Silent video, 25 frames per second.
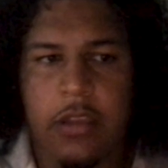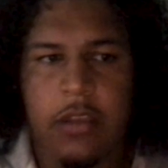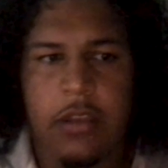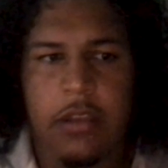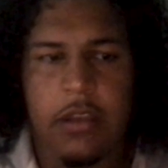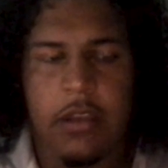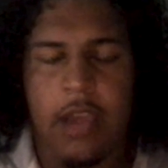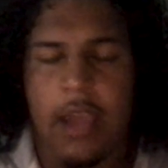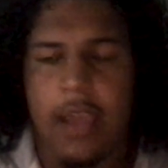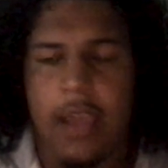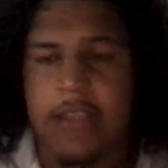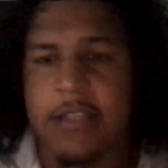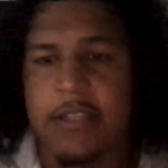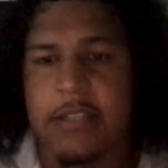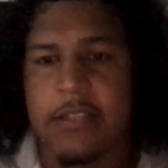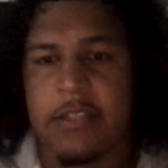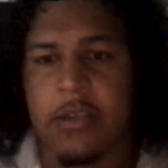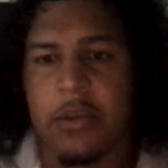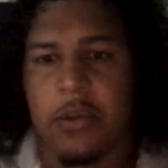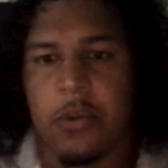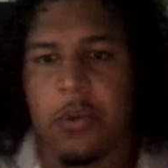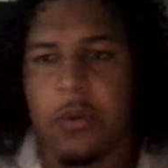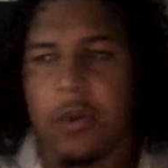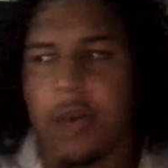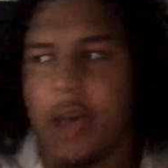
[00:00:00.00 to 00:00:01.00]
I just
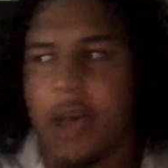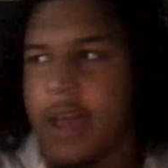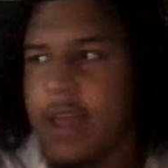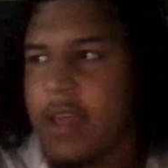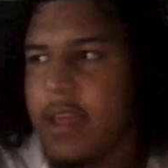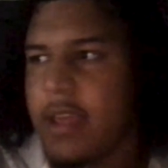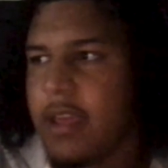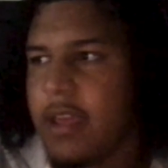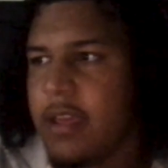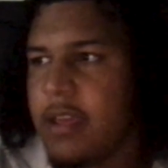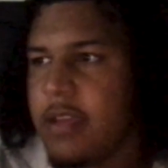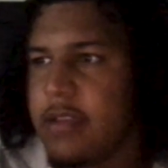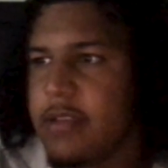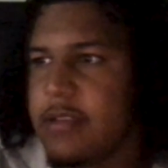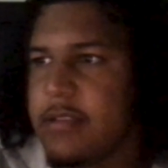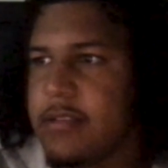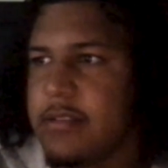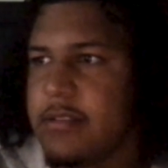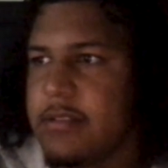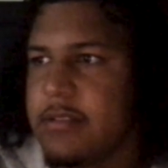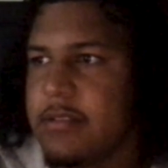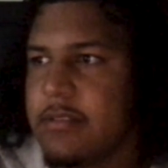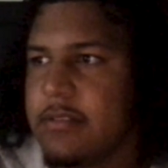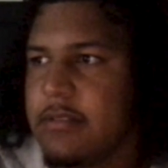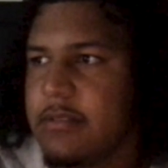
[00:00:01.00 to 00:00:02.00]
don't. I, I
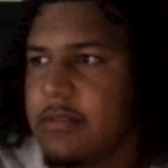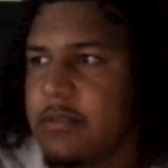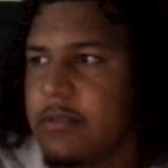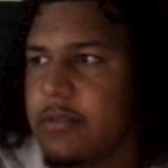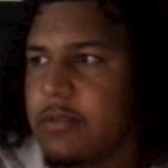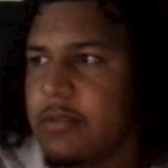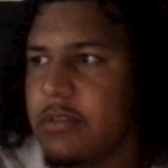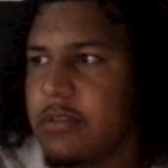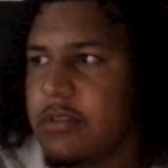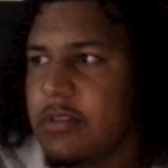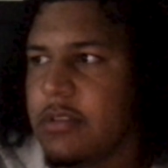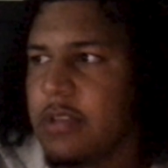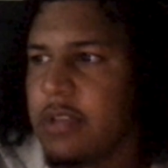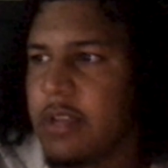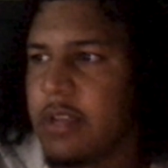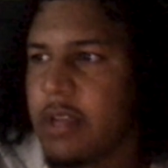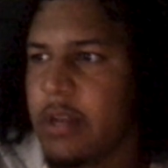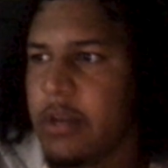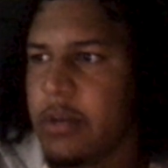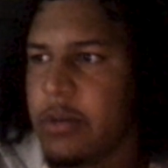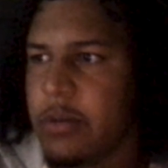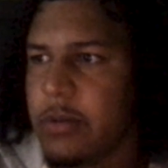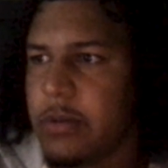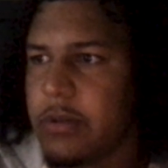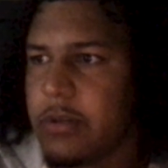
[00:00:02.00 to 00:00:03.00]
you
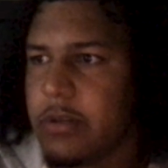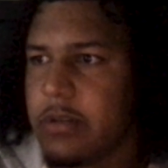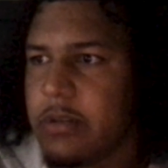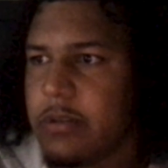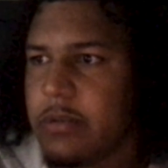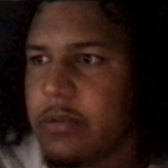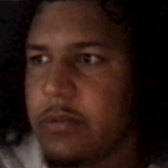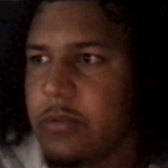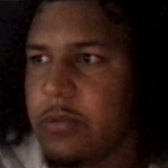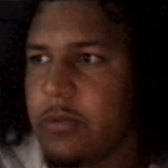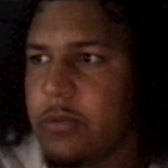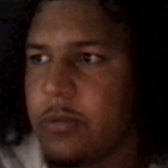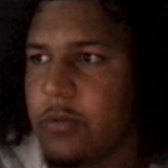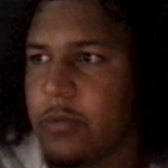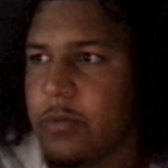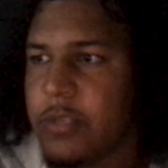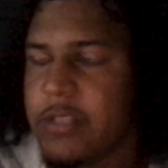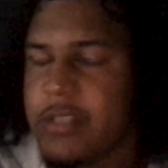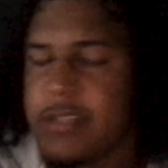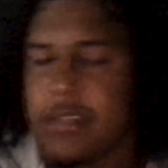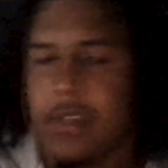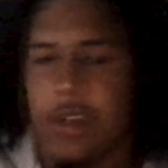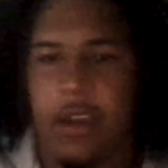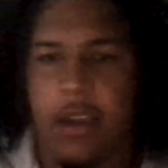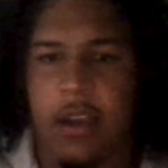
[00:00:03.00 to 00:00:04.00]
know when when we
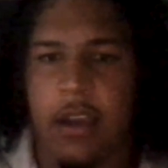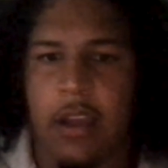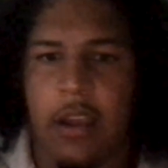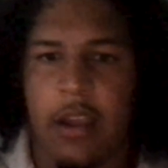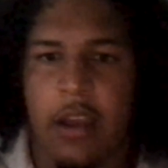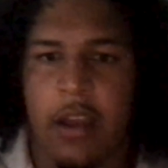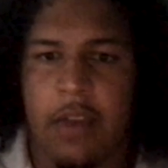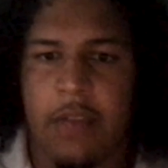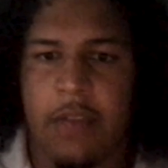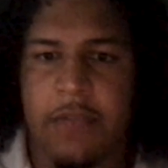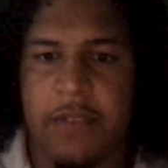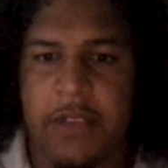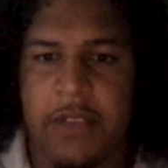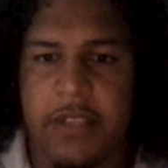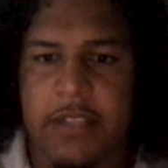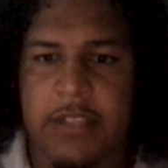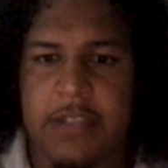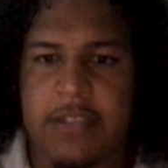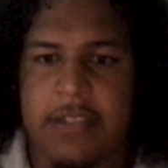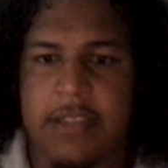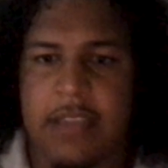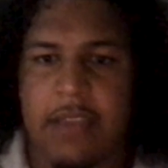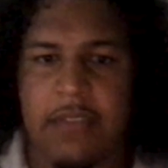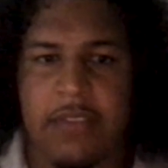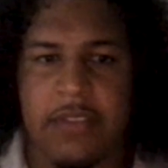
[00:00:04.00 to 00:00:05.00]
suck on
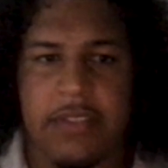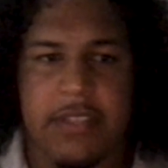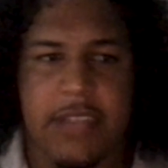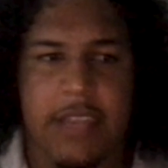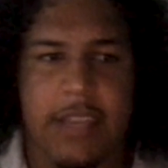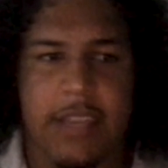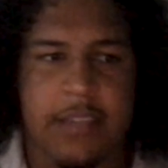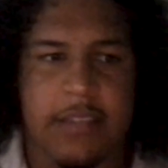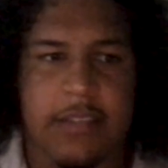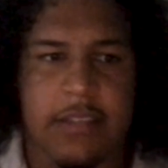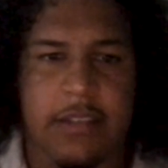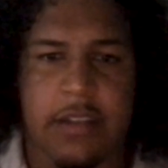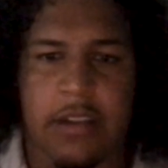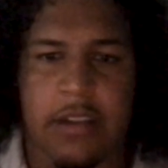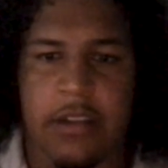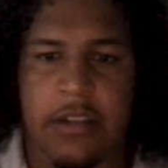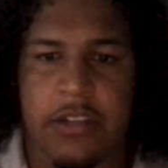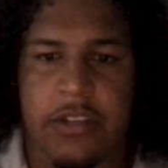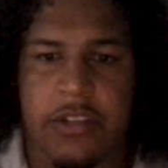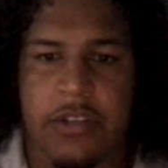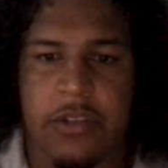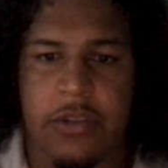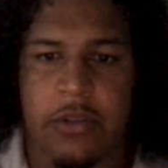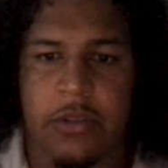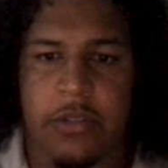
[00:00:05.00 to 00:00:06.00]
offense, seven takes it on
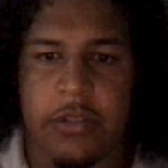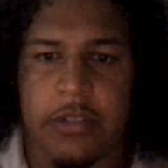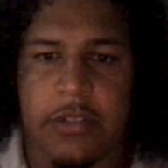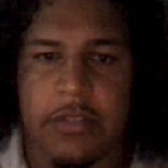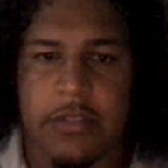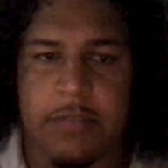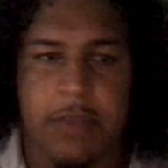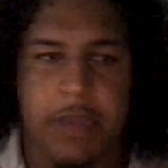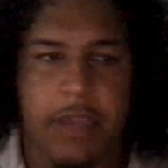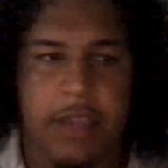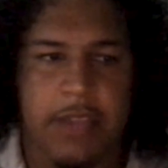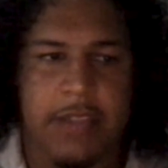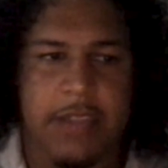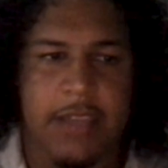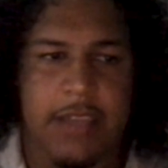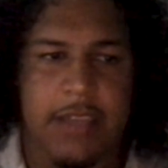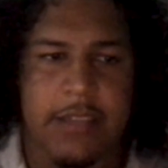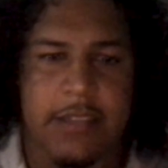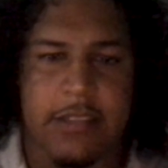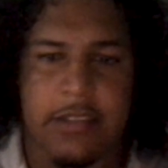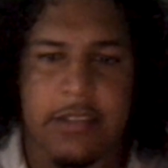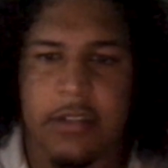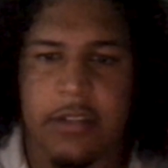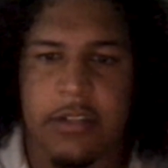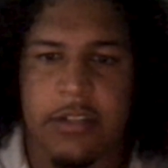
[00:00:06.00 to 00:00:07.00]
his shoulders. Ben
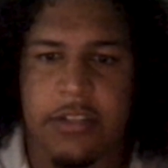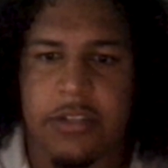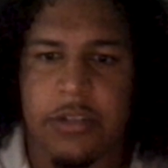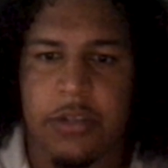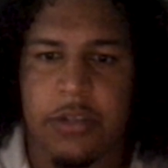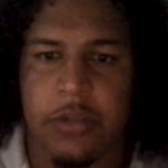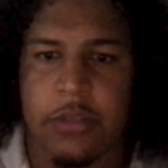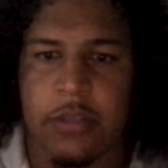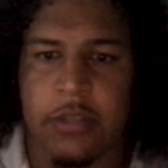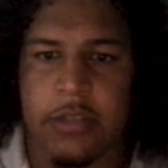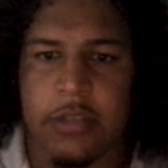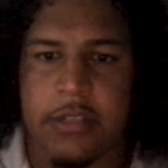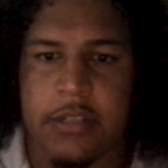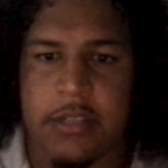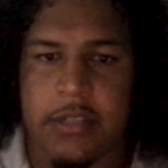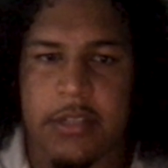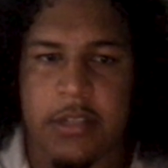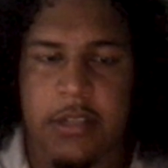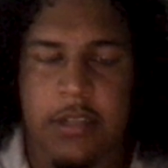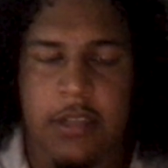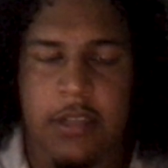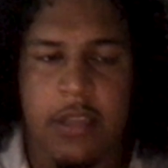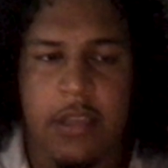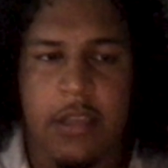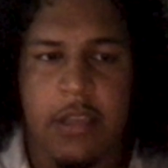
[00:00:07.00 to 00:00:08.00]
takes it on his shoulders
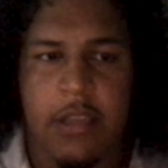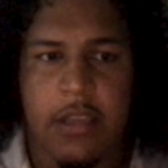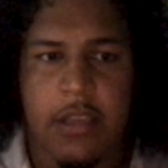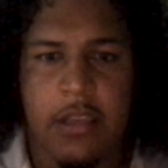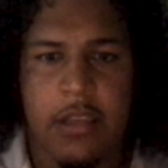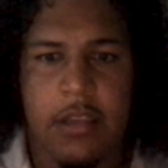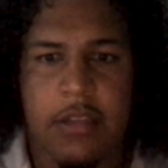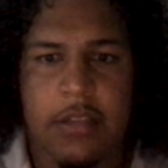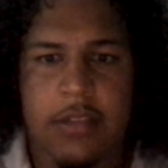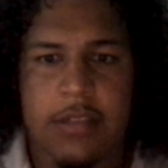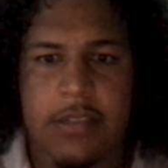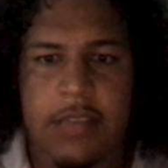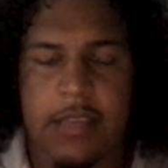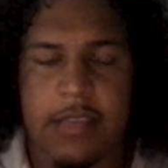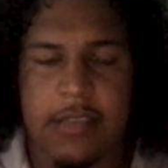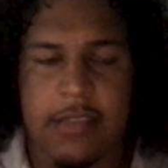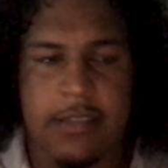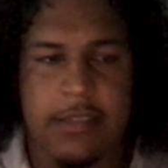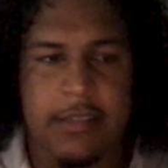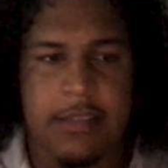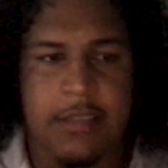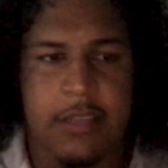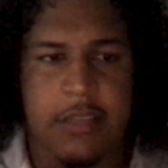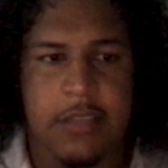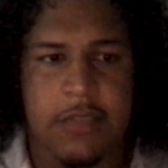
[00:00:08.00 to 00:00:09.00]
and says
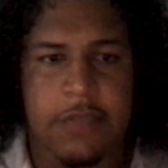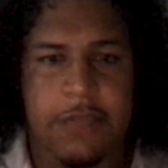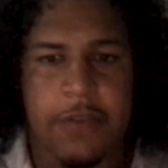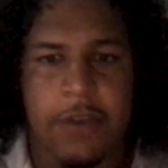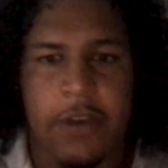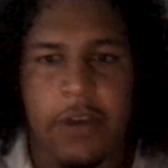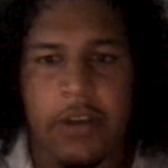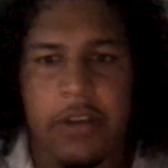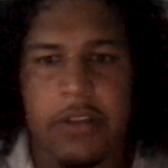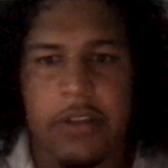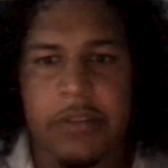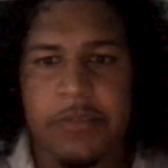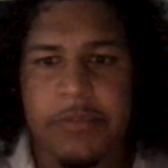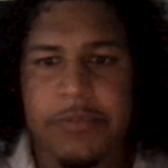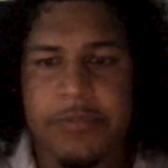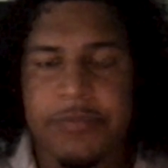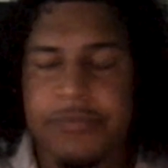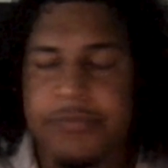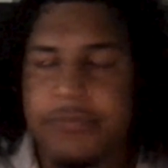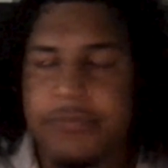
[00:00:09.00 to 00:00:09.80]
it's his fault